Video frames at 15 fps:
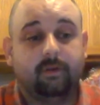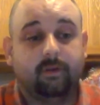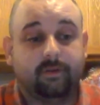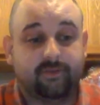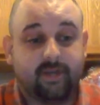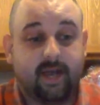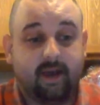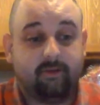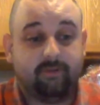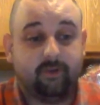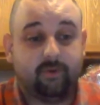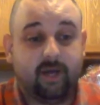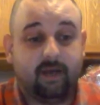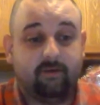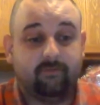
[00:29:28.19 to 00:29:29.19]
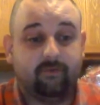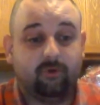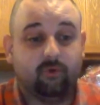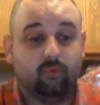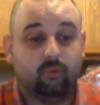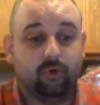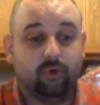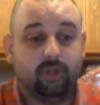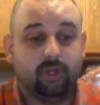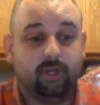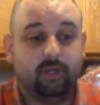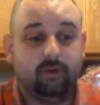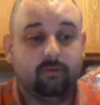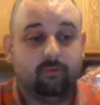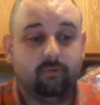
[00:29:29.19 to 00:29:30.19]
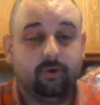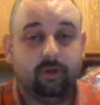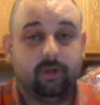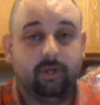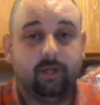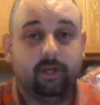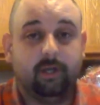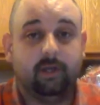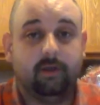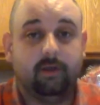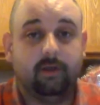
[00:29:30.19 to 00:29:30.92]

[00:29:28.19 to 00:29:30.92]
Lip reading: south, you have really, really